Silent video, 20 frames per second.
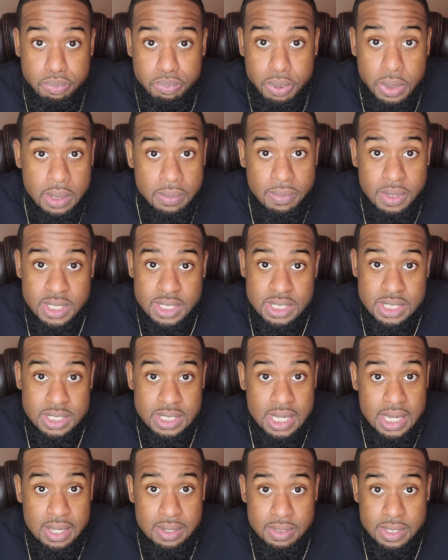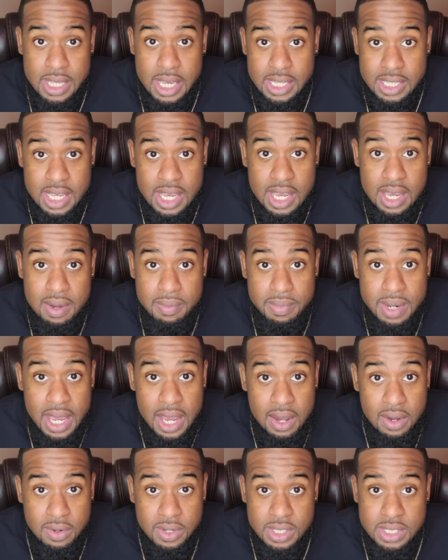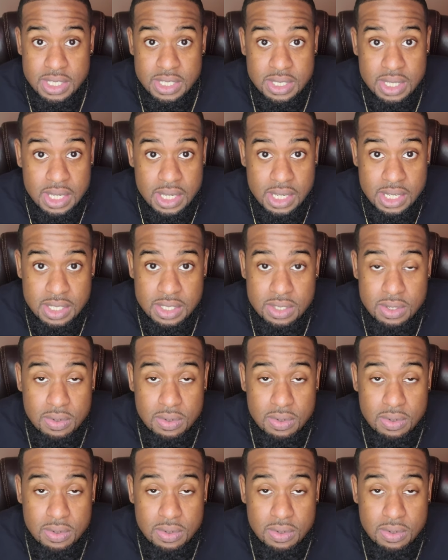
pretty much the same size I am now at this age.